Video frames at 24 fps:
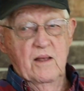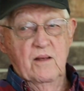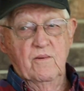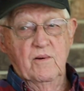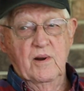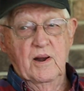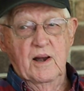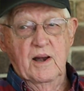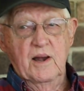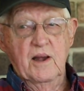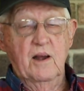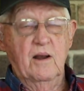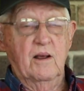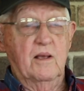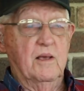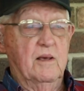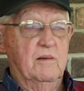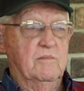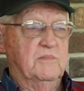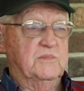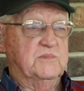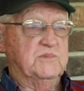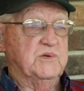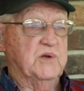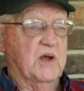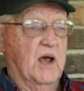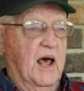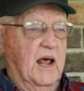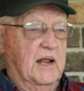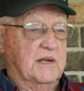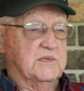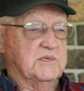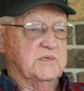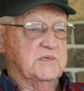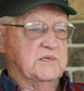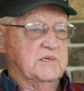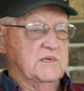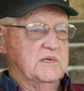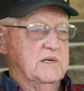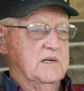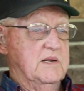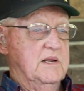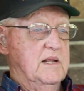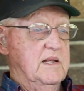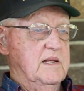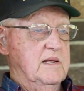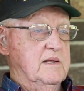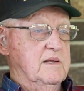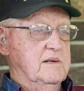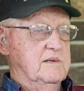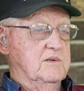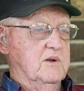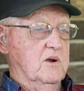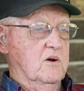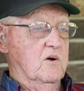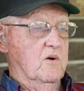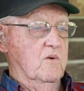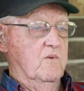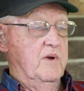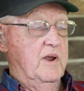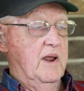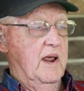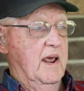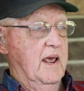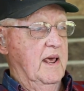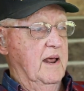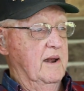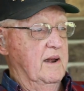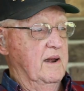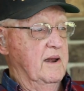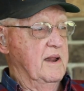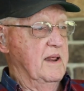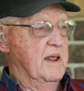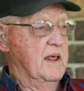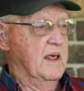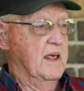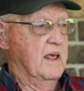Well, here come the shots. So we had